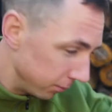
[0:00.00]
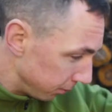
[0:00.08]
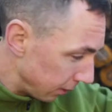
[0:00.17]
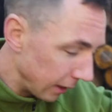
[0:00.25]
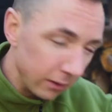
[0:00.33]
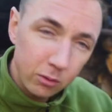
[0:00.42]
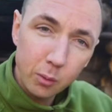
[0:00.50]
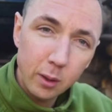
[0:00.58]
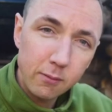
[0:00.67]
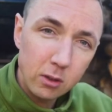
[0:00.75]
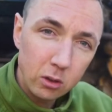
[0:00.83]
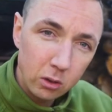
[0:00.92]
plant or
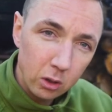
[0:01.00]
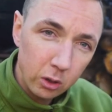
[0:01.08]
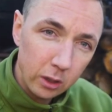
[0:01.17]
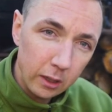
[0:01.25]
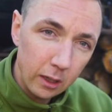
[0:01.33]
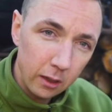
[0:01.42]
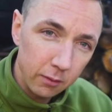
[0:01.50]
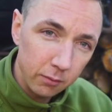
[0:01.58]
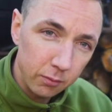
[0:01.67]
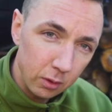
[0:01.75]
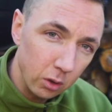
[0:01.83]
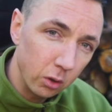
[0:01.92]
whatever you're looking at
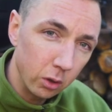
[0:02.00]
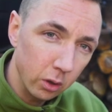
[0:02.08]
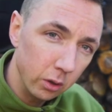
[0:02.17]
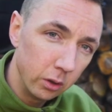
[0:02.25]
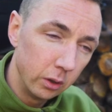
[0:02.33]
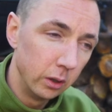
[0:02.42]
for longer.